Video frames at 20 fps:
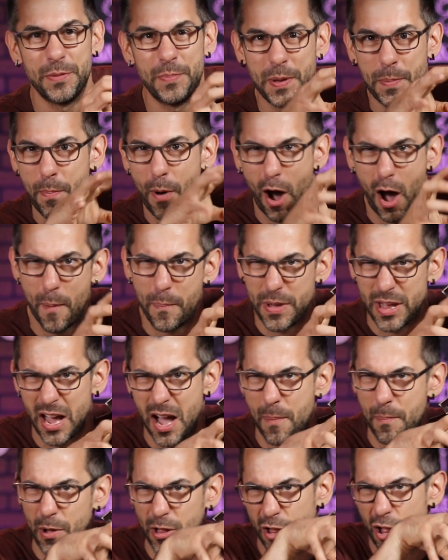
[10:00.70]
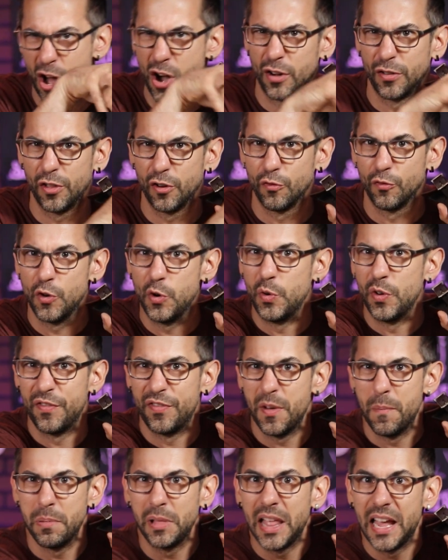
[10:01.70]
to be popping up along the root
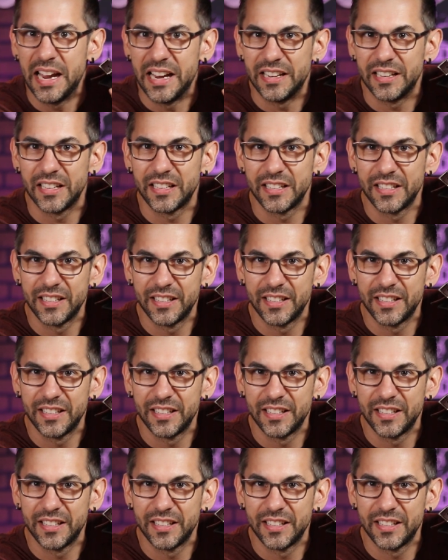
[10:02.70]
of the blight.